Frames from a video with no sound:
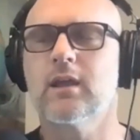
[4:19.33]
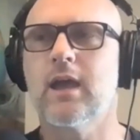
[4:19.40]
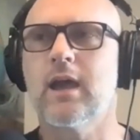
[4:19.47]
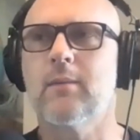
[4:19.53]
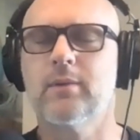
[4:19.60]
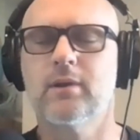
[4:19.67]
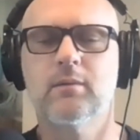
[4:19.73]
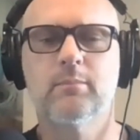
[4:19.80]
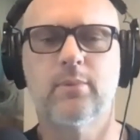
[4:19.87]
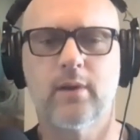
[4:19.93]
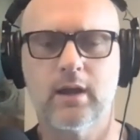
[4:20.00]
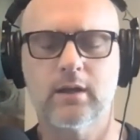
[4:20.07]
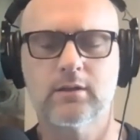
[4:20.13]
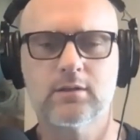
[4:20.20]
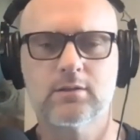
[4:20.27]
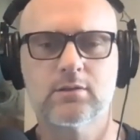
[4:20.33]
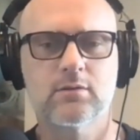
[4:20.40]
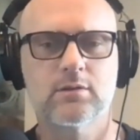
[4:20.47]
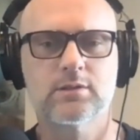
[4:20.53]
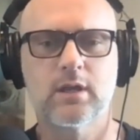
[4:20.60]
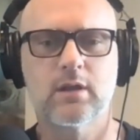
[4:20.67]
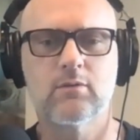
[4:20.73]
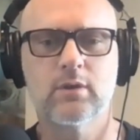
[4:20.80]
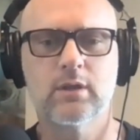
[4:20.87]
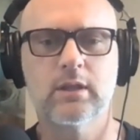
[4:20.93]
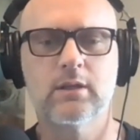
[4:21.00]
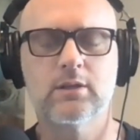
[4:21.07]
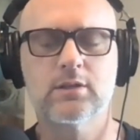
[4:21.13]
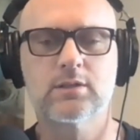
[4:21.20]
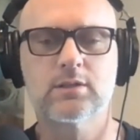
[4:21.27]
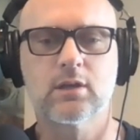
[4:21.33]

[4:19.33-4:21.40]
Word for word: happen in practice or is that really just